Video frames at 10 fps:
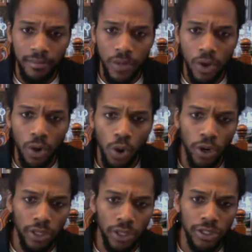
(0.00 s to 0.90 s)

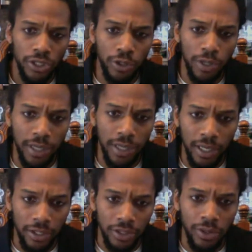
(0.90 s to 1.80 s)
or shooting
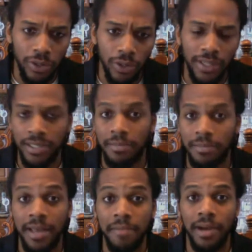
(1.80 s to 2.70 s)
questions in my
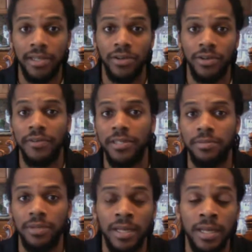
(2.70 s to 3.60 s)
inbox on
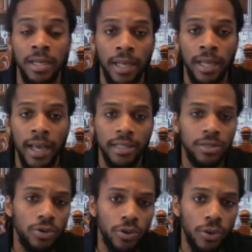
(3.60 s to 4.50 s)
Facebook. That's
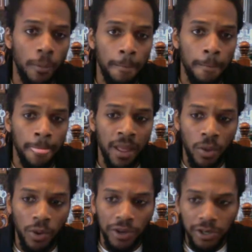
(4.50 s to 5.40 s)
cool.
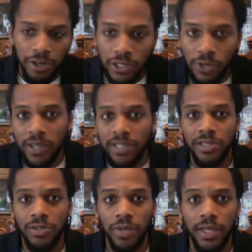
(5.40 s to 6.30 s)
One of those
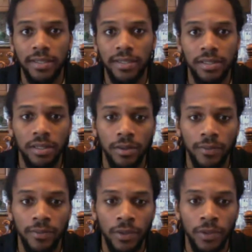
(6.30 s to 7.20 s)
questions was,
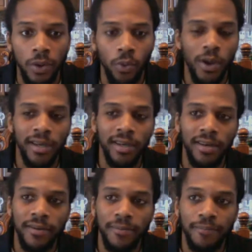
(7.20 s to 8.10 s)
what
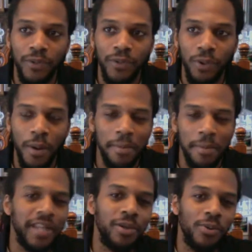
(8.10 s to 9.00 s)

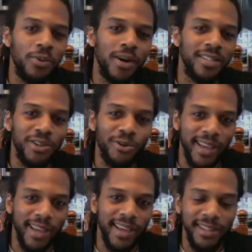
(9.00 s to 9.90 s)
made me want to
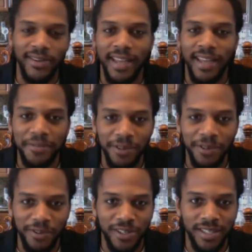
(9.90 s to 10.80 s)
create Learn Life
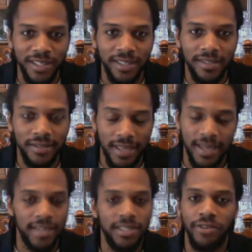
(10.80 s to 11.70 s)
University? And
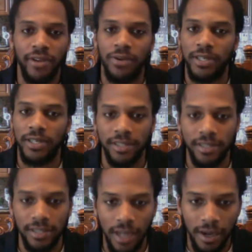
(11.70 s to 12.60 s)
that's a great question.
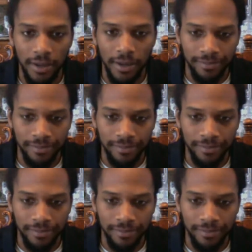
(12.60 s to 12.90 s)
And